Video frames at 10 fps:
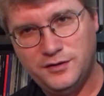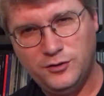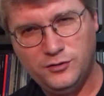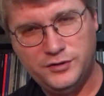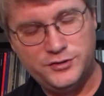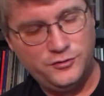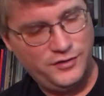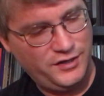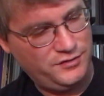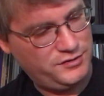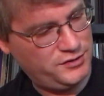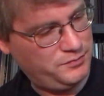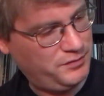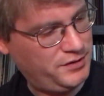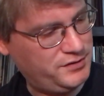early 2000s
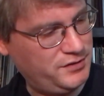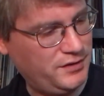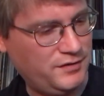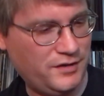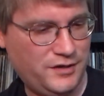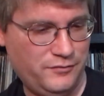pressing.